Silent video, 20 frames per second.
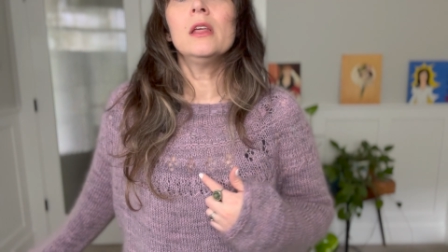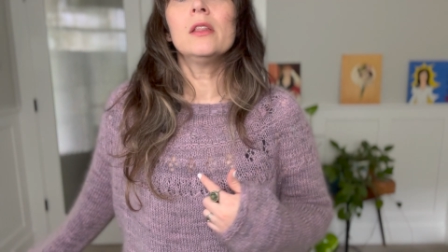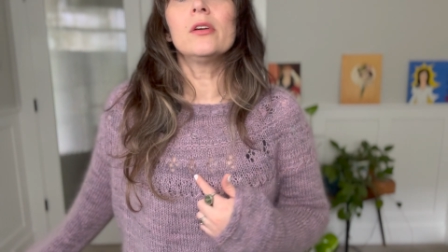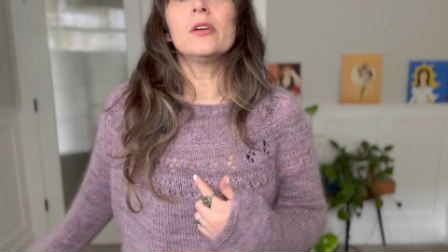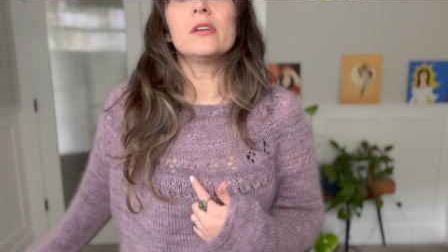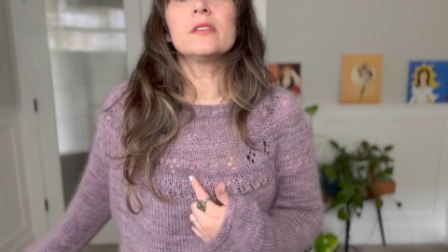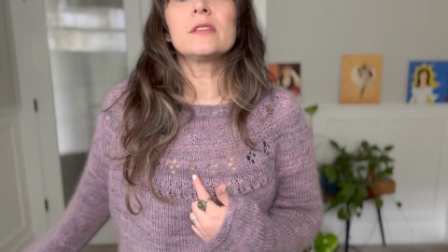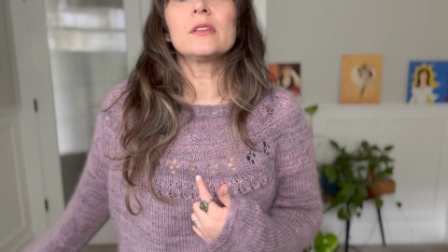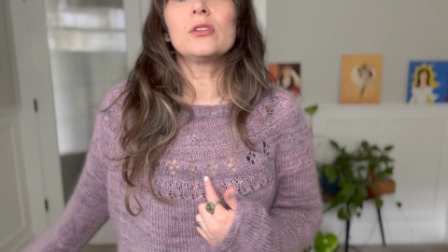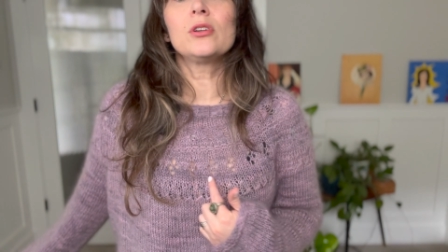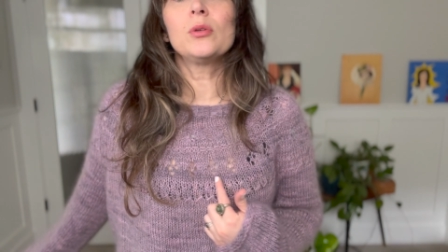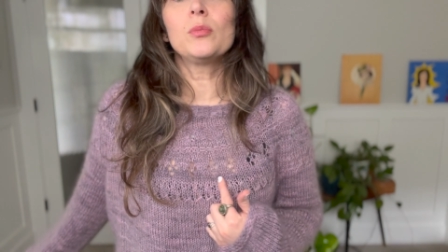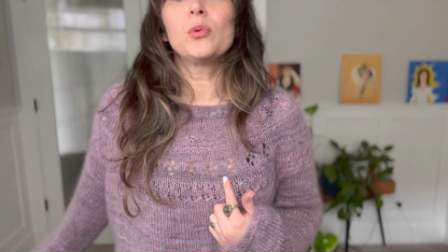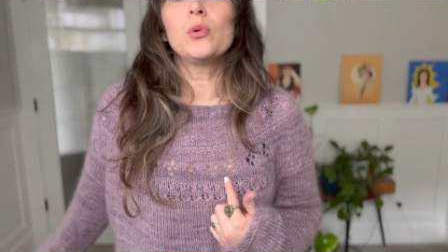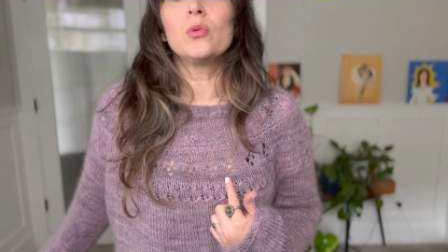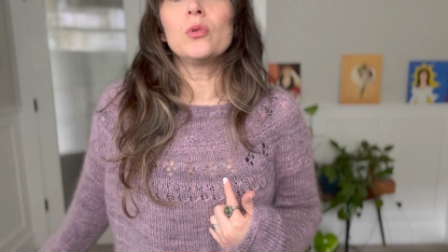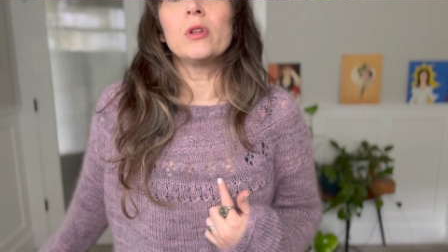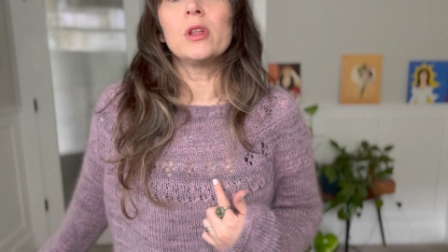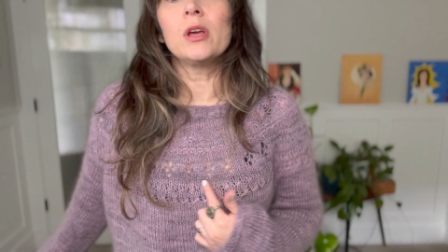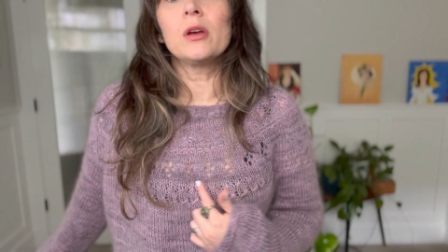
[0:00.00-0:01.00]
There is a little
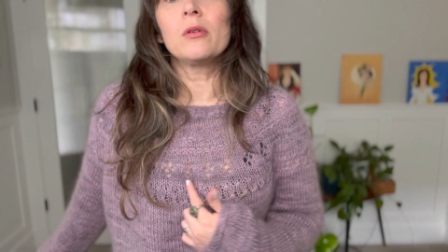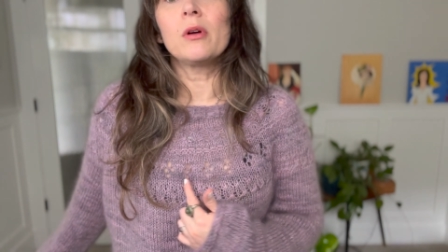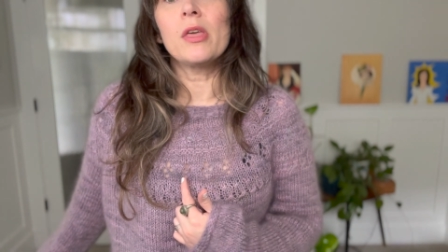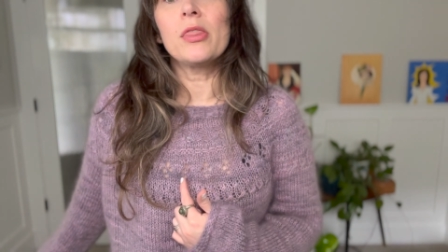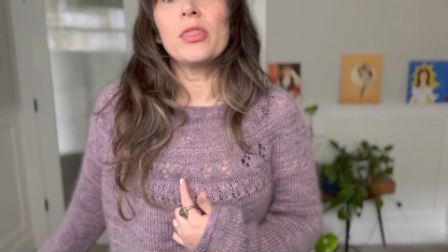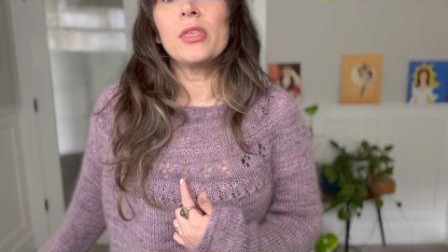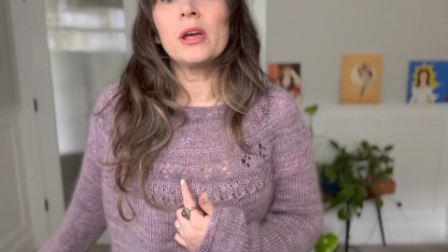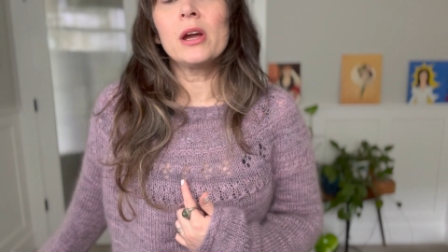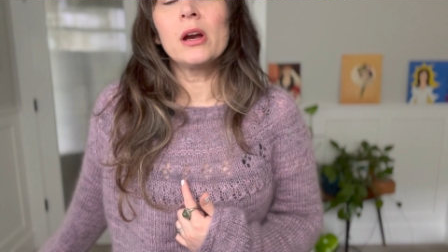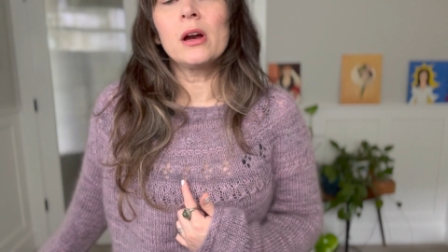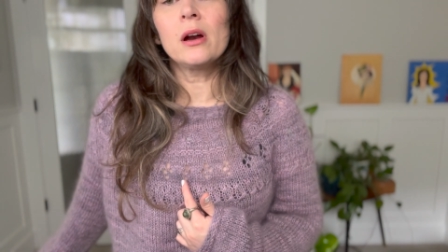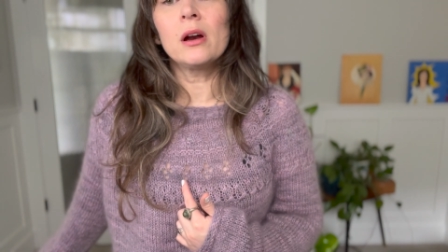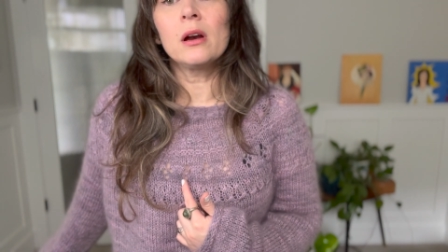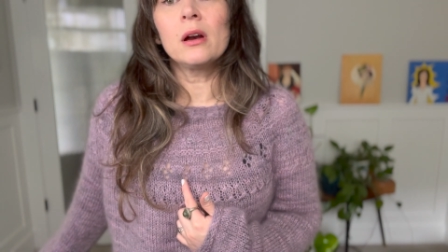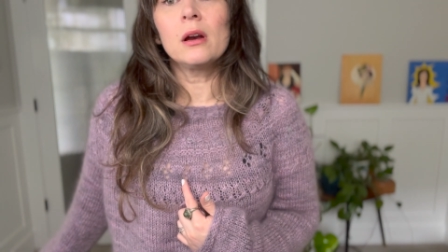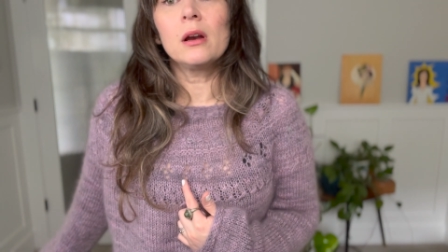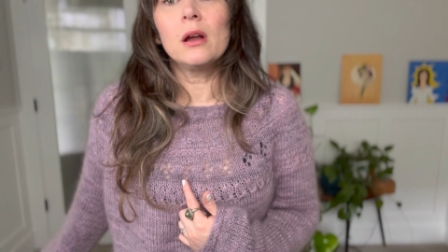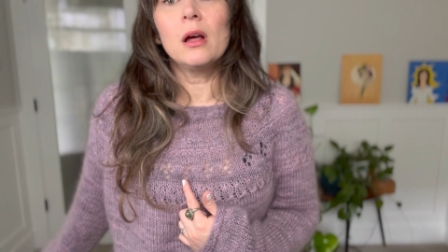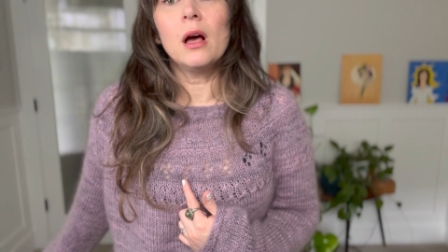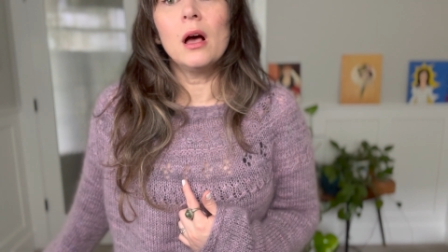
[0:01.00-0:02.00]
pulling right
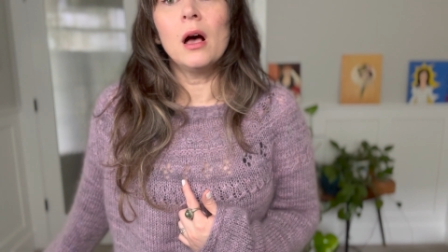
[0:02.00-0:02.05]
there.